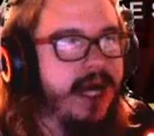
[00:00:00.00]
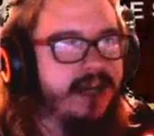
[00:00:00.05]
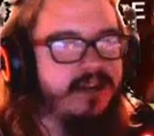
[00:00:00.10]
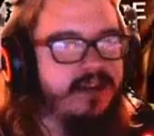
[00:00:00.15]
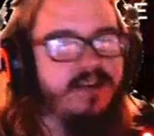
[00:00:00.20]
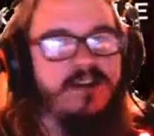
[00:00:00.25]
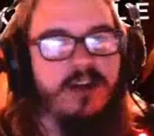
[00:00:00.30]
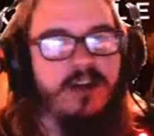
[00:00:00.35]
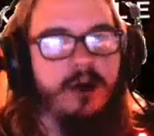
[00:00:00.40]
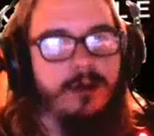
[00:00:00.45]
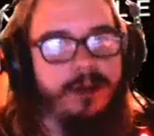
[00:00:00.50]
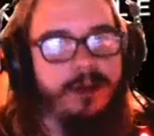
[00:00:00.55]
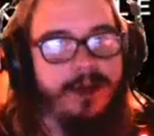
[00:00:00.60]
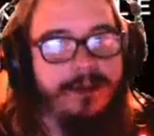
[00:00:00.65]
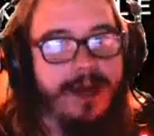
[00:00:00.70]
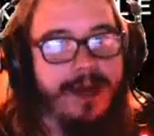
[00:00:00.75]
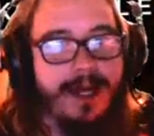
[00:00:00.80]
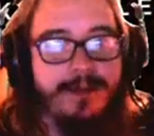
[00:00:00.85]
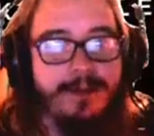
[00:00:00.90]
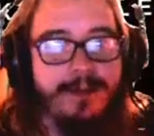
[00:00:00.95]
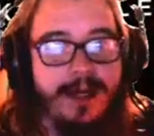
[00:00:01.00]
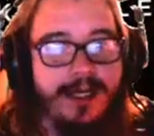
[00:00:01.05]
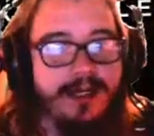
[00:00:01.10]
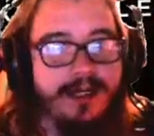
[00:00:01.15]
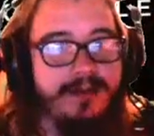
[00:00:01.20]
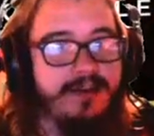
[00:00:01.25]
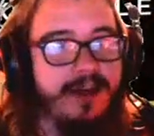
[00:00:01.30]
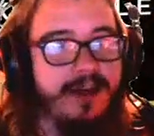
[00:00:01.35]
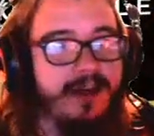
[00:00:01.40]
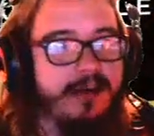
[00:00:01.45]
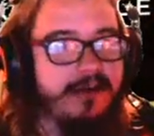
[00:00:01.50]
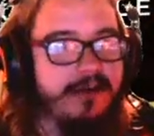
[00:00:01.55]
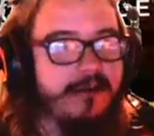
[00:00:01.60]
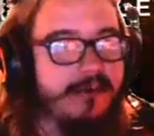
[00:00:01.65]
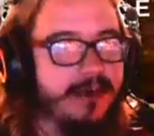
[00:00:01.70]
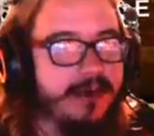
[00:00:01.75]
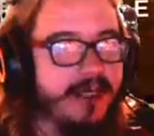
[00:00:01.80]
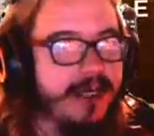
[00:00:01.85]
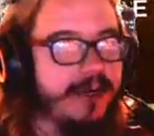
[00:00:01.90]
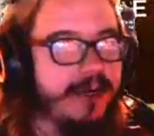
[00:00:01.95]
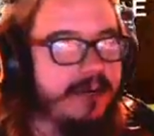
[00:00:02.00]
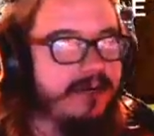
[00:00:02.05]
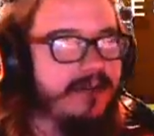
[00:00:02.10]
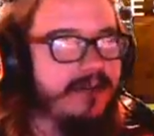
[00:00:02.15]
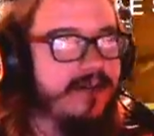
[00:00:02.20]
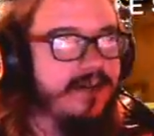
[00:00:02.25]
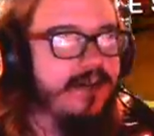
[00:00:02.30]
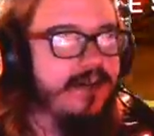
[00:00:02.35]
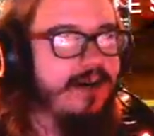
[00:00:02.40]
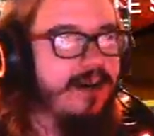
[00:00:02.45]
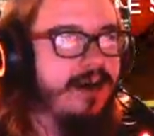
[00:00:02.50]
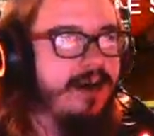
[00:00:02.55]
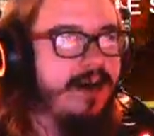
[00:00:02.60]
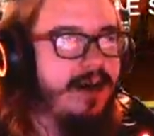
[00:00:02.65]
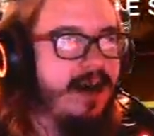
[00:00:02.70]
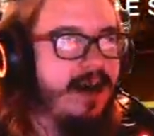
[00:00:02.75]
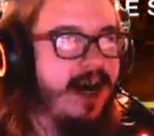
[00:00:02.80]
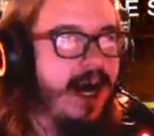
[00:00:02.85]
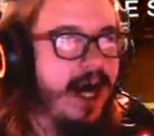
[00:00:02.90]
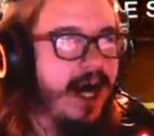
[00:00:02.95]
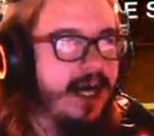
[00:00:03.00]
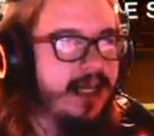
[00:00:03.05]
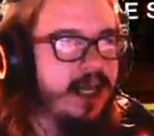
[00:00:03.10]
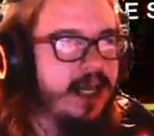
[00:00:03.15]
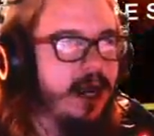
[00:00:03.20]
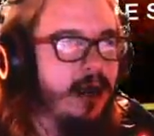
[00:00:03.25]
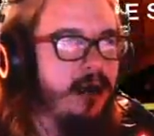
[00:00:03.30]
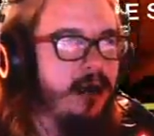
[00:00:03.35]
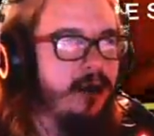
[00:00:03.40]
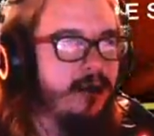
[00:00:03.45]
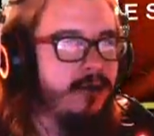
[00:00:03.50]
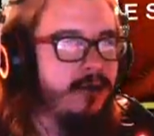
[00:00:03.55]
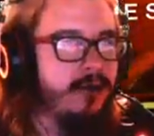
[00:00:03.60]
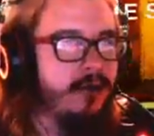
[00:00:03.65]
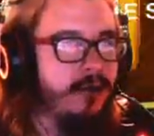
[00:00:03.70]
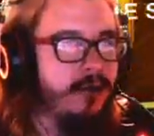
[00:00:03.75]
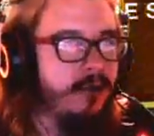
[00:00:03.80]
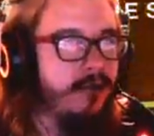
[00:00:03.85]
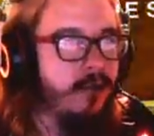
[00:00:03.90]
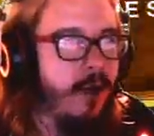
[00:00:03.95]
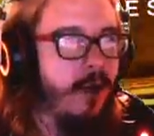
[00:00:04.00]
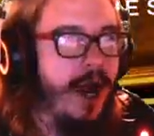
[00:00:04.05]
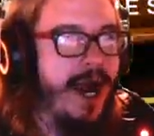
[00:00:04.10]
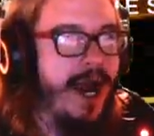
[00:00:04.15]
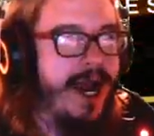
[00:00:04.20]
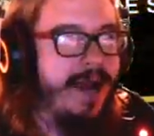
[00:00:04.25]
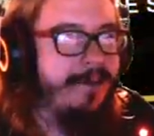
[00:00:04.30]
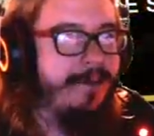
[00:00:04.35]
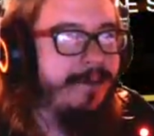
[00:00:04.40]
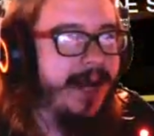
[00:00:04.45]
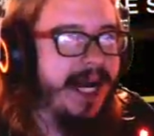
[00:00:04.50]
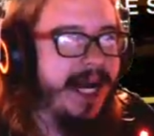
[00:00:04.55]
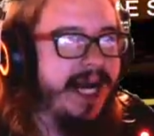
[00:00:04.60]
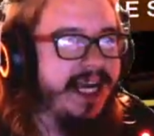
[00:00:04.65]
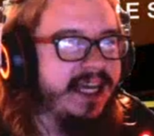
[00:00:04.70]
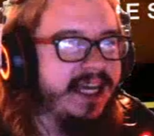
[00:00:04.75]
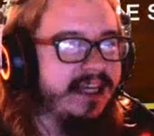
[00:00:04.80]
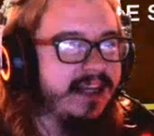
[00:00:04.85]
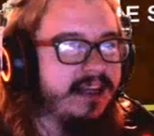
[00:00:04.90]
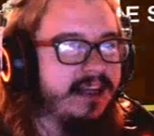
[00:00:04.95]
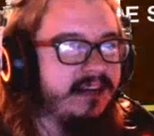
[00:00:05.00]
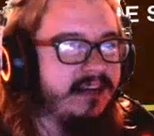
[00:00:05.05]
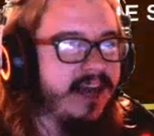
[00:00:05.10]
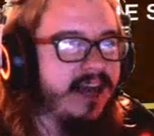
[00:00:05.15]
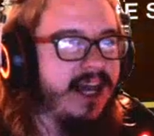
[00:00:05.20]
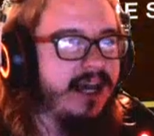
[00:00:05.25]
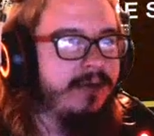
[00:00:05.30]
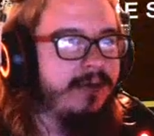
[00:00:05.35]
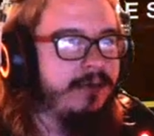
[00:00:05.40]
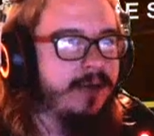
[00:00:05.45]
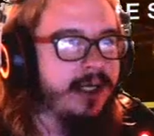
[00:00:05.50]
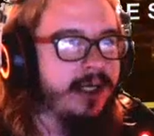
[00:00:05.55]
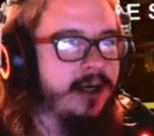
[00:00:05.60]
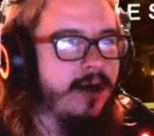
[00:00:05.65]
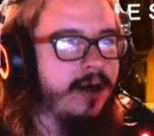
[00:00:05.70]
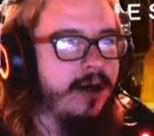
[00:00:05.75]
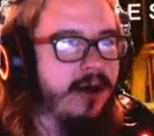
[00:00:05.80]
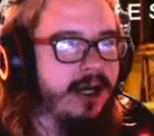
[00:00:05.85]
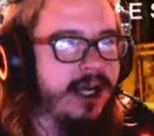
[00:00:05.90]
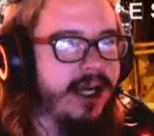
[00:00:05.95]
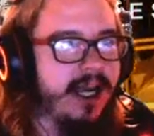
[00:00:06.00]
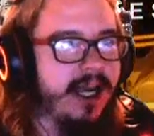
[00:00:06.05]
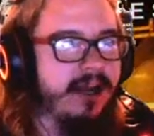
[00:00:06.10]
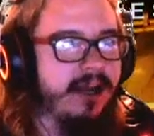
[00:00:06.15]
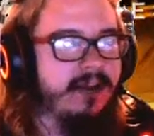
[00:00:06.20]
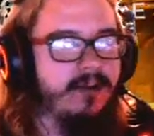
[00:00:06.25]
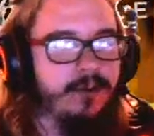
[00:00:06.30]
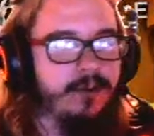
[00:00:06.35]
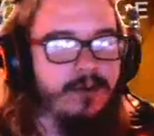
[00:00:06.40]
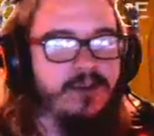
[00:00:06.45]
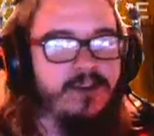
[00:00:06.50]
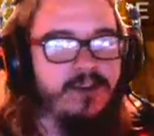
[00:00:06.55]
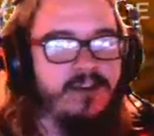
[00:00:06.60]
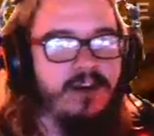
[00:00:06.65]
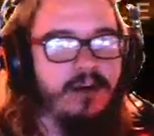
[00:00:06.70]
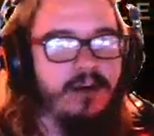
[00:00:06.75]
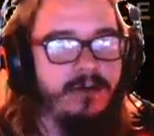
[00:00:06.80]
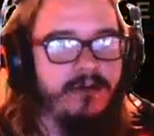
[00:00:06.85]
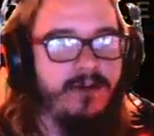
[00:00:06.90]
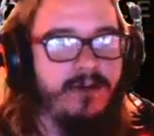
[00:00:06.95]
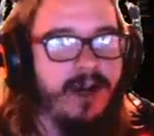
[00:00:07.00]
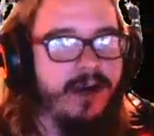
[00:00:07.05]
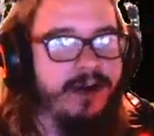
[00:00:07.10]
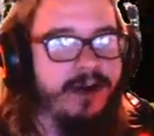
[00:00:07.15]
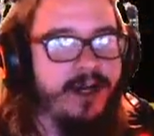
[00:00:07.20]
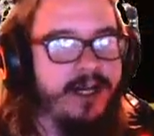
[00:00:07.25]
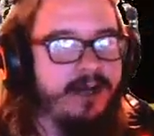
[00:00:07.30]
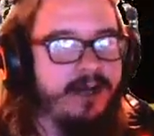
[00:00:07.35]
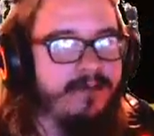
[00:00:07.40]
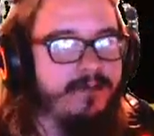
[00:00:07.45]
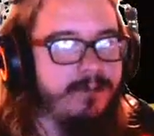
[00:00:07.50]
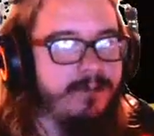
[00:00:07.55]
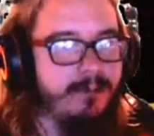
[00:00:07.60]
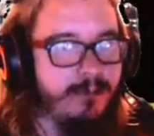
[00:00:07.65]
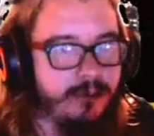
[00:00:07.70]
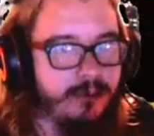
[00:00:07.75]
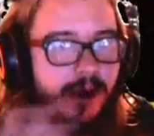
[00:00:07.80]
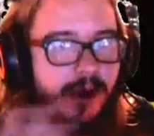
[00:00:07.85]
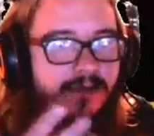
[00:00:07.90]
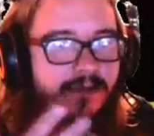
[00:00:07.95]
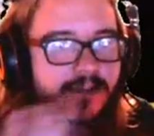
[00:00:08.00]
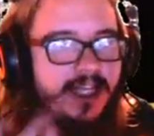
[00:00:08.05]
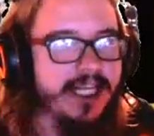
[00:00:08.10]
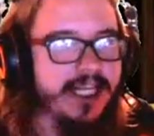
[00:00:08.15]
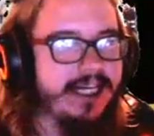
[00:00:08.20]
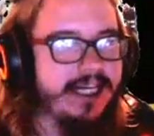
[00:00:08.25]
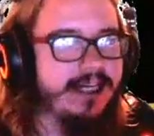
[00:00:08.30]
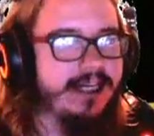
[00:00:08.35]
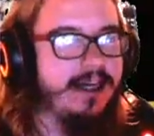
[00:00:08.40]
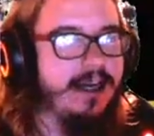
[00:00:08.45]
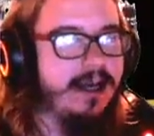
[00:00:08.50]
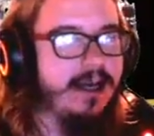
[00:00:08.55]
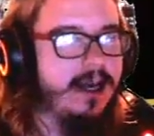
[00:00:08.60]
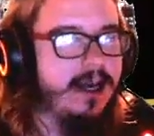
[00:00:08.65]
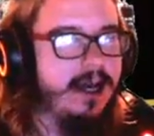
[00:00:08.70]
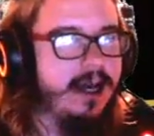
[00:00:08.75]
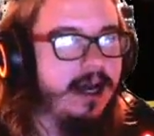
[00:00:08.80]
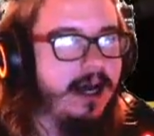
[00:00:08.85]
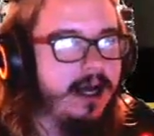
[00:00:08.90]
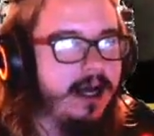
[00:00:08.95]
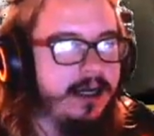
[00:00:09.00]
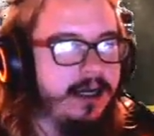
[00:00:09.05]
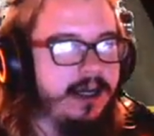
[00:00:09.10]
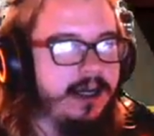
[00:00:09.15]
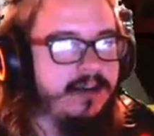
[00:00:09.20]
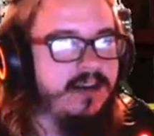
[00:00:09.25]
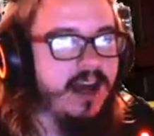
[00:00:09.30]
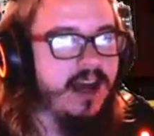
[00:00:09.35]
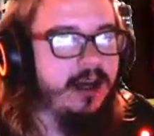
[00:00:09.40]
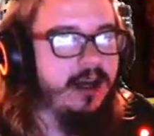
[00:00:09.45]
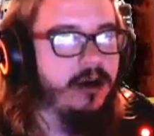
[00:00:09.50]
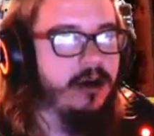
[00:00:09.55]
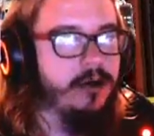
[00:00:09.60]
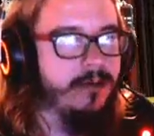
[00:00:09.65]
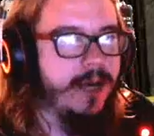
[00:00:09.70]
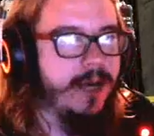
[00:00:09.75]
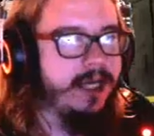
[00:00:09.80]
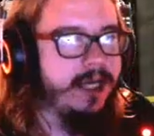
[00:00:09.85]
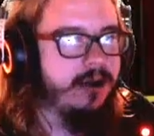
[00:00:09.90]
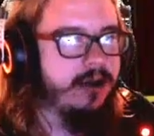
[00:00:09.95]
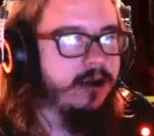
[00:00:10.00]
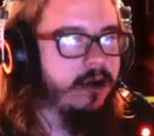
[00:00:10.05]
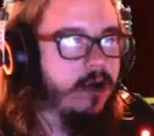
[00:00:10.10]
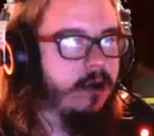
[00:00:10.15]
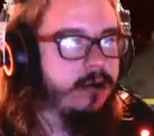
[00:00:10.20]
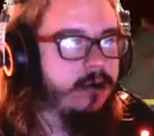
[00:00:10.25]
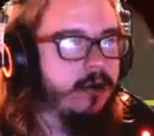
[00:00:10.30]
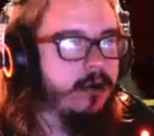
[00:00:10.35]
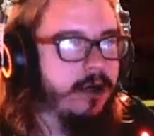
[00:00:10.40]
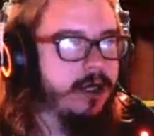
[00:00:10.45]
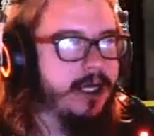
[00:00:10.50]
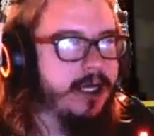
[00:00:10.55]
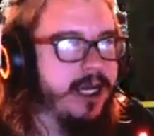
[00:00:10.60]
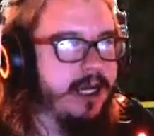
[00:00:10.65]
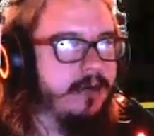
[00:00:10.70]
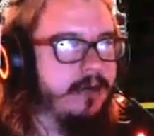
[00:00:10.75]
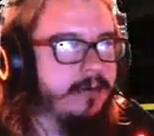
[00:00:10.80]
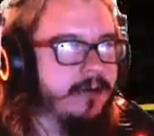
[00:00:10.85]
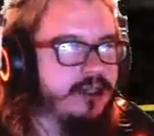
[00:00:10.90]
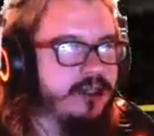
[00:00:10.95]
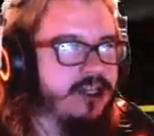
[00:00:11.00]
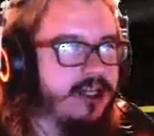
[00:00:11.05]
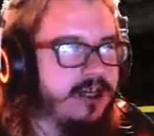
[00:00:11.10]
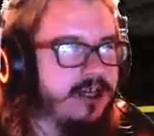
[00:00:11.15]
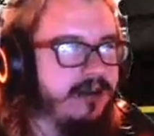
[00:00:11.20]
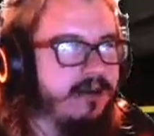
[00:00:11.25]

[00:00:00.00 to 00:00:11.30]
still be made by Nintendo, because I know way back in the day when arcades were still very prevalent, Nintendo made their own arcade machines.